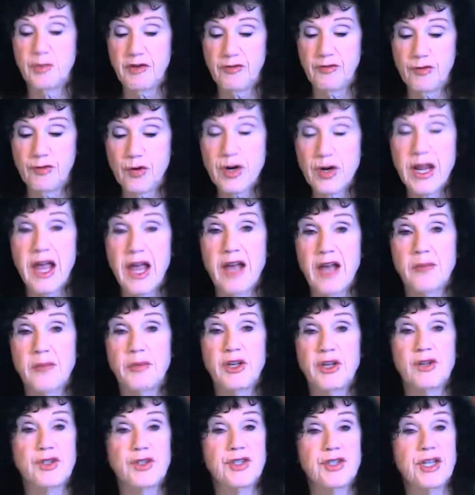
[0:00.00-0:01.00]
beforehand,
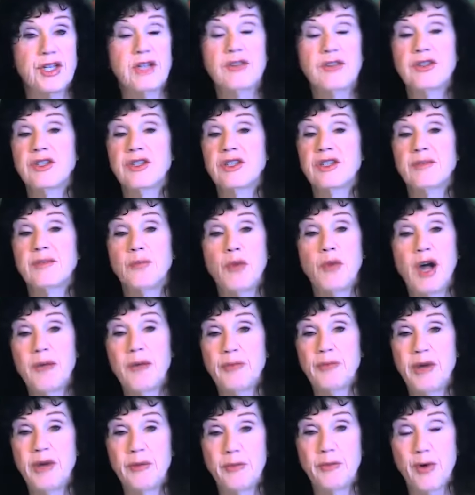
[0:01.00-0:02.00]
because they'll just mop
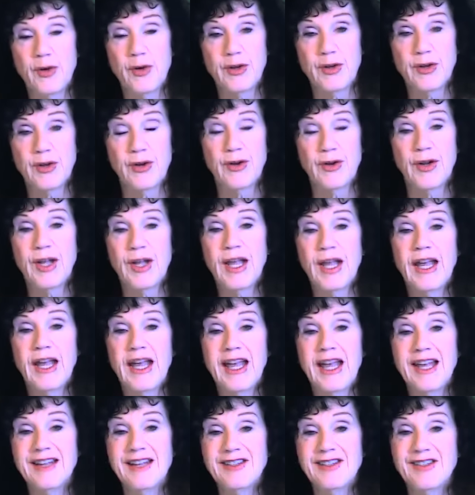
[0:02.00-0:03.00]
up all your
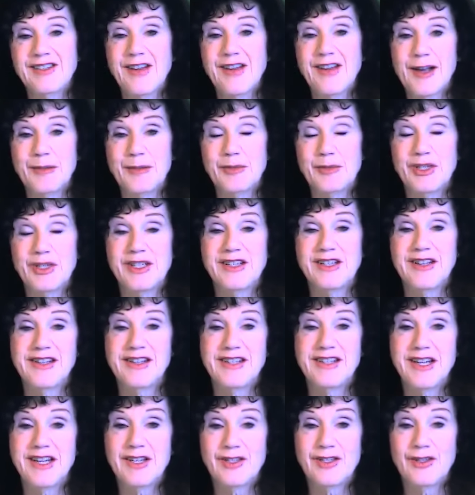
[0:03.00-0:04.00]
enzymes and
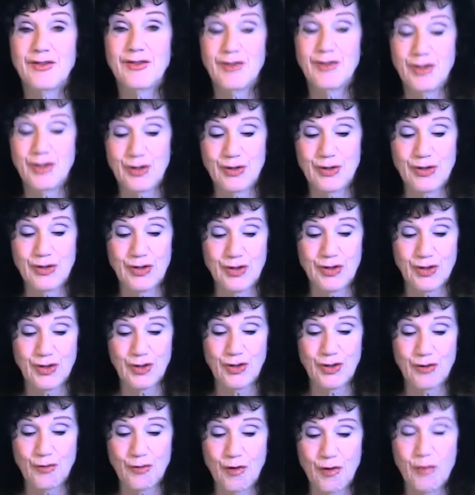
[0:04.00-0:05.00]
digestive juices, so
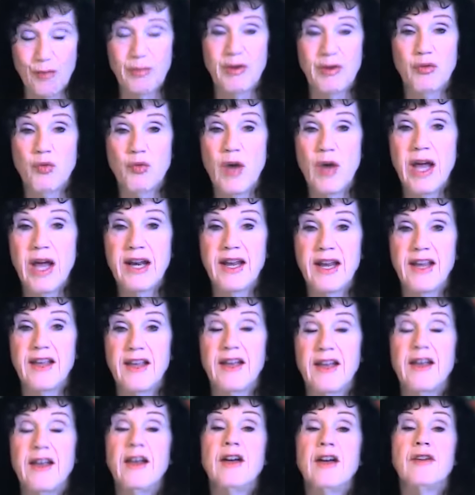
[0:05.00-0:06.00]
you won't be
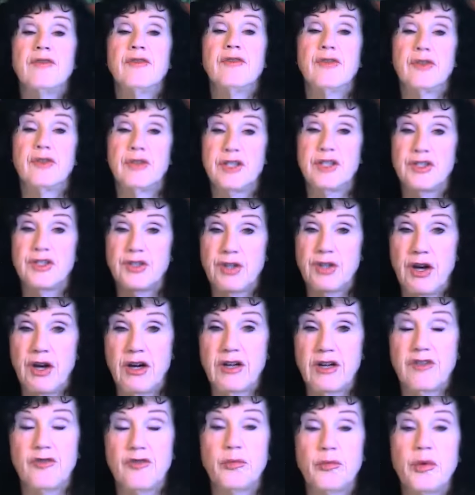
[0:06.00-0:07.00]
ready for this
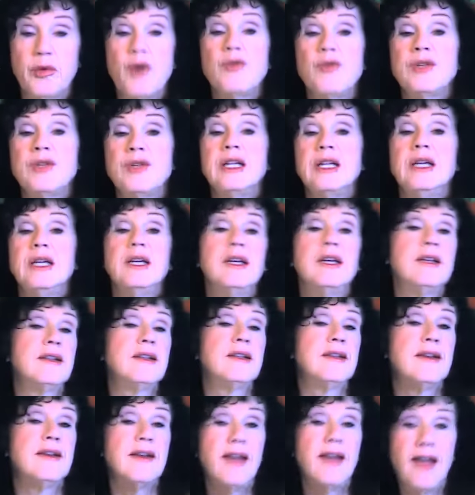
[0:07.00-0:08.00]
sock of
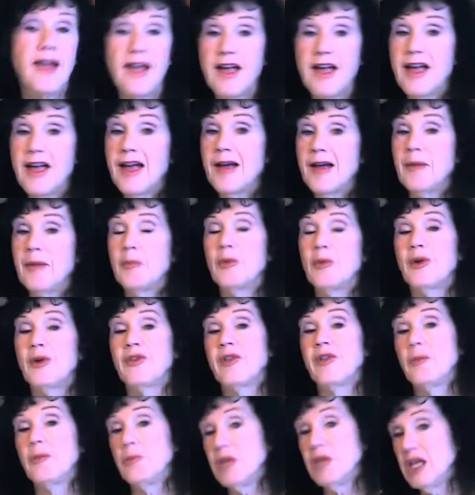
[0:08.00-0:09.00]
protein, the ham or
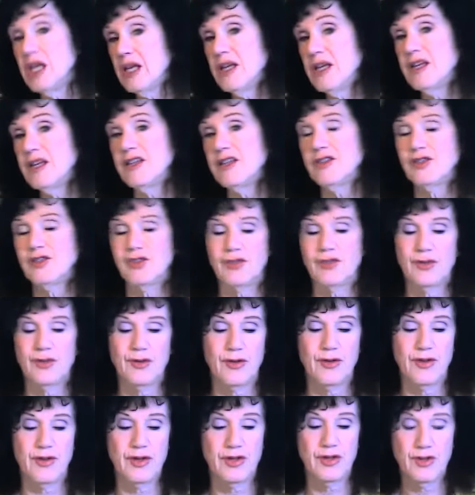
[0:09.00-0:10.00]
the beans
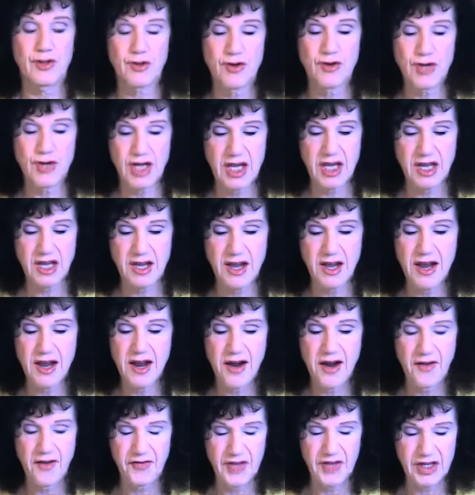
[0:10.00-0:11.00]
or the turkey
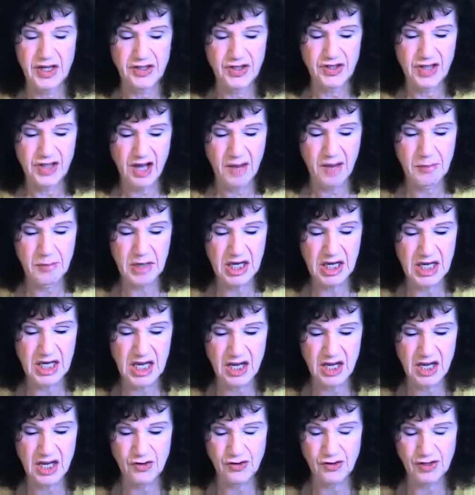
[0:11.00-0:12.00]
that's coming
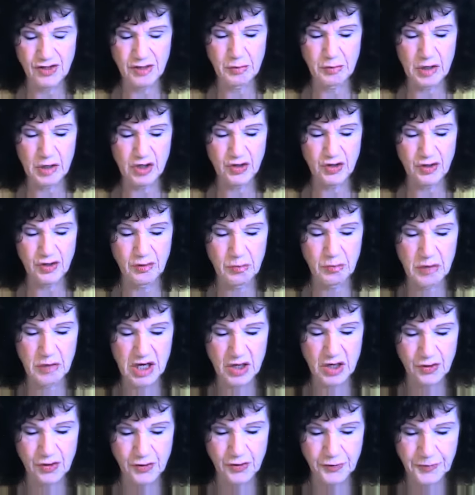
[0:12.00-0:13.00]
in your special
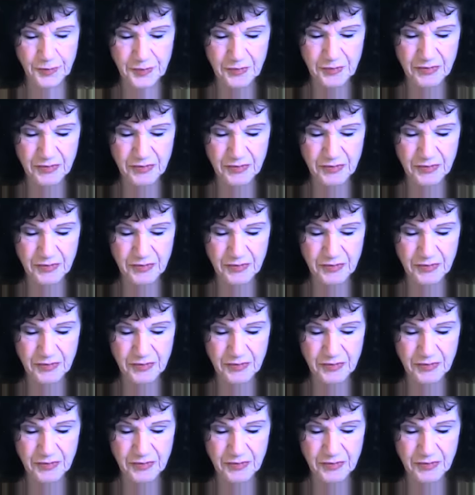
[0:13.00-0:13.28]
meal.